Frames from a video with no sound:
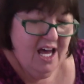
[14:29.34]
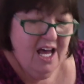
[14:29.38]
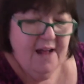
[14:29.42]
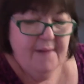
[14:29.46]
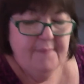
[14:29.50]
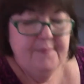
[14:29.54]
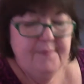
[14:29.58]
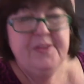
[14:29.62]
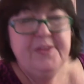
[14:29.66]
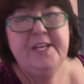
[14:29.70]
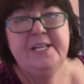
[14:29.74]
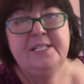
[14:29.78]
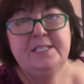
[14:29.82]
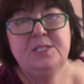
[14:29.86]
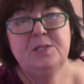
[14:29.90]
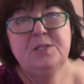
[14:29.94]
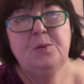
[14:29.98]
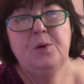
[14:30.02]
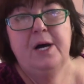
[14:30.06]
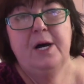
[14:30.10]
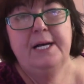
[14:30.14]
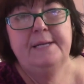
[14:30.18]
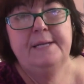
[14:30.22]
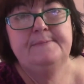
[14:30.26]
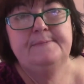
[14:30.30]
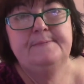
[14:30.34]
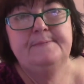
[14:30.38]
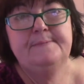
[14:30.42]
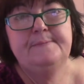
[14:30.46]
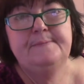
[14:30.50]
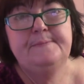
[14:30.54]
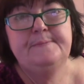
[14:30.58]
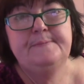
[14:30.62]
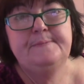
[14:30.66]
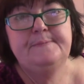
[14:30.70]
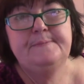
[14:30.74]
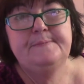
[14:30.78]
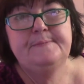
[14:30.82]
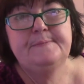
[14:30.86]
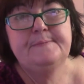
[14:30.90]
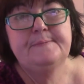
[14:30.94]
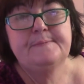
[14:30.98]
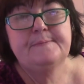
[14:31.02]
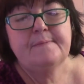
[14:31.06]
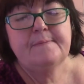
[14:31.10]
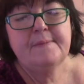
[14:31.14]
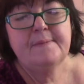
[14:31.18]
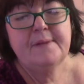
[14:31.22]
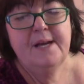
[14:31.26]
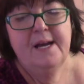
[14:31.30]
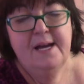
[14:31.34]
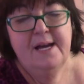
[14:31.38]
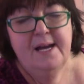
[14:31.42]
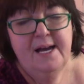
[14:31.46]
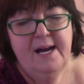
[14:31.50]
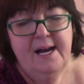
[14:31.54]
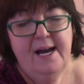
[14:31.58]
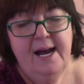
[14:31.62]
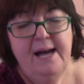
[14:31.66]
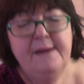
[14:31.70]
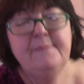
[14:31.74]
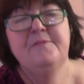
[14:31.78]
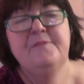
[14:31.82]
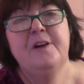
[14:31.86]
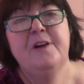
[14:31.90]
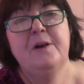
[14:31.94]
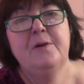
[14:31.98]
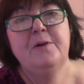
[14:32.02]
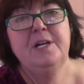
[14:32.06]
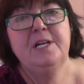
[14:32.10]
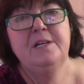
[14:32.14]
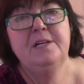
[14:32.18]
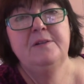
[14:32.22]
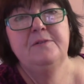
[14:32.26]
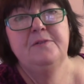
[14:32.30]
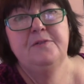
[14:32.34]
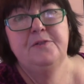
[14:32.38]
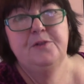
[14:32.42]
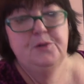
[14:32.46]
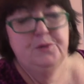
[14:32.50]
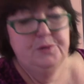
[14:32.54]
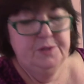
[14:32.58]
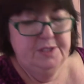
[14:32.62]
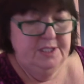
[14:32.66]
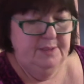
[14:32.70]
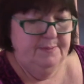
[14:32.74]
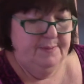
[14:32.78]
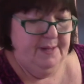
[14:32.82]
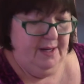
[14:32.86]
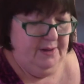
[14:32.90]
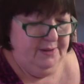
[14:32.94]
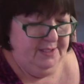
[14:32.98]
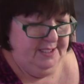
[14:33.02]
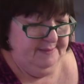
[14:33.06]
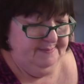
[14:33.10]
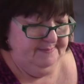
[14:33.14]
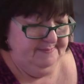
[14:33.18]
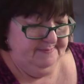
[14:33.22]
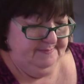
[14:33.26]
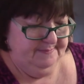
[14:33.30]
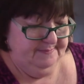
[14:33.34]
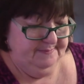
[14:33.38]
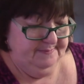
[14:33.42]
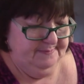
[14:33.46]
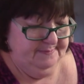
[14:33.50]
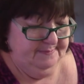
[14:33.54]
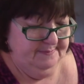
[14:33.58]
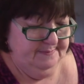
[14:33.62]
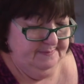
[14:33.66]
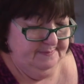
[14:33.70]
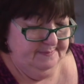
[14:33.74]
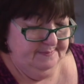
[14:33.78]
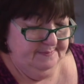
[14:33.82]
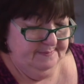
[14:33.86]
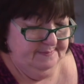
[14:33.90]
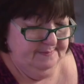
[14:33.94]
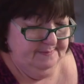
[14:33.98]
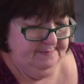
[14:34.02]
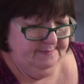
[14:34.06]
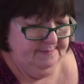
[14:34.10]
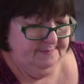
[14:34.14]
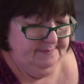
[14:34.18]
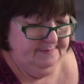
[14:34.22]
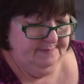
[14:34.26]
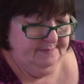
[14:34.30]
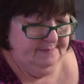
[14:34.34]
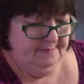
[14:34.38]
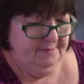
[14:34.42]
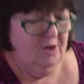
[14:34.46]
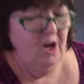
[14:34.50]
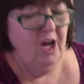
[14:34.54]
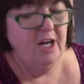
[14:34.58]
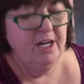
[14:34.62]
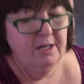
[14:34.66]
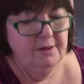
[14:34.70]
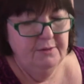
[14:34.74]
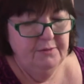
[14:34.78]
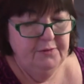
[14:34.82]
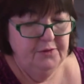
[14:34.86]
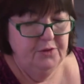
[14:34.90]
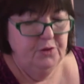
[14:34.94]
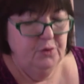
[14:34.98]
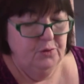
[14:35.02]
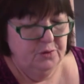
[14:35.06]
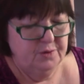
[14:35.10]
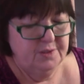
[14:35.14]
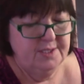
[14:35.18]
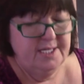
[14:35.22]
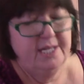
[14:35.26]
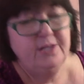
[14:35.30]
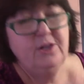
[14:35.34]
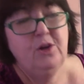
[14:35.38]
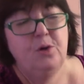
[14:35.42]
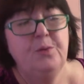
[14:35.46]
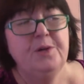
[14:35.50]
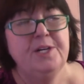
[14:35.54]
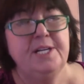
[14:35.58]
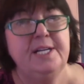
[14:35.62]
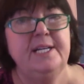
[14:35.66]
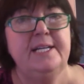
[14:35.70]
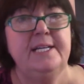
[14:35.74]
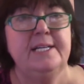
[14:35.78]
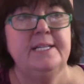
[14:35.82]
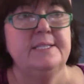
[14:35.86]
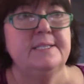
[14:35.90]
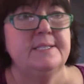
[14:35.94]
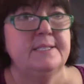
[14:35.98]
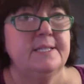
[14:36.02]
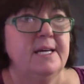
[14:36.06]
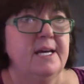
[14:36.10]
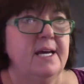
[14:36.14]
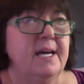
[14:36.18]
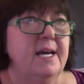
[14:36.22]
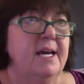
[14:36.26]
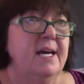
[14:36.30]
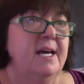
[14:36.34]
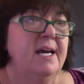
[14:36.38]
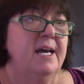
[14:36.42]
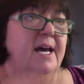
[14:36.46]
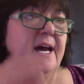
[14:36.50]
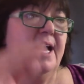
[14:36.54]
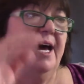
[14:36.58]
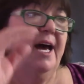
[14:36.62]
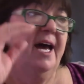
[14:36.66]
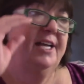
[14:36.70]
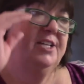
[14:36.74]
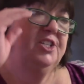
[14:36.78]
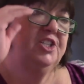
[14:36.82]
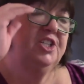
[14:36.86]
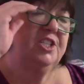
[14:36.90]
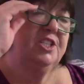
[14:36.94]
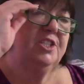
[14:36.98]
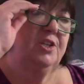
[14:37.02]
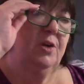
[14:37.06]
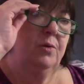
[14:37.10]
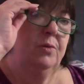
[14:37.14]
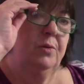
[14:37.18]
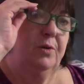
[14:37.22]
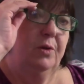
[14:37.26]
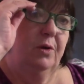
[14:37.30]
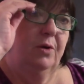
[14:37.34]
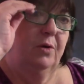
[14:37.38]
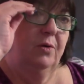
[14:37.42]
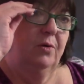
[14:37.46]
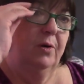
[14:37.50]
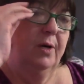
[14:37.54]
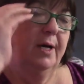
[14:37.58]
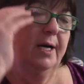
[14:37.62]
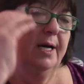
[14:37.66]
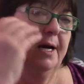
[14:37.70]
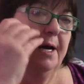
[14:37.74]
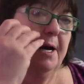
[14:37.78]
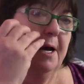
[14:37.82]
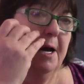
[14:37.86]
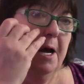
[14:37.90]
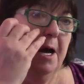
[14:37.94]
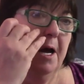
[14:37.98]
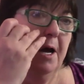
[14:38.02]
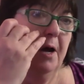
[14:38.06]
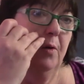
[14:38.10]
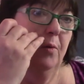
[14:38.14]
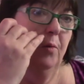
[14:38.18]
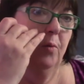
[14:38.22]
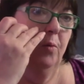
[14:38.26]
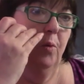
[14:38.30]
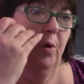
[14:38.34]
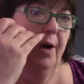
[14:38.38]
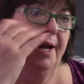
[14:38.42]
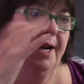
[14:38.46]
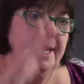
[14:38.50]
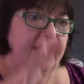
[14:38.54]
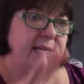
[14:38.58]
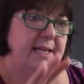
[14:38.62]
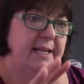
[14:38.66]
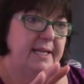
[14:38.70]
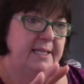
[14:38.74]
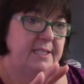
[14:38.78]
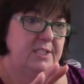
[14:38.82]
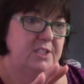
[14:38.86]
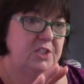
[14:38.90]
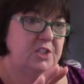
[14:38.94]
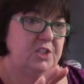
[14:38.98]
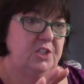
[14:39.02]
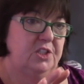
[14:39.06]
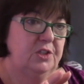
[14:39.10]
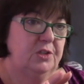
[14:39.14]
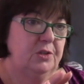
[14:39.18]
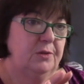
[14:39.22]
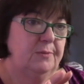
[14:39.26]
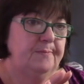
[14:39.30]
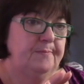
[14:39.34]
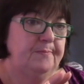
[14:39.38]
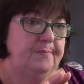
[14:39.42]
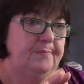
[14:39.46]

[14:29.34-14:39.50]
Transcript: This one, I'm very confused about it. Not confused, I know what it is. I just don't know what I'd like to do.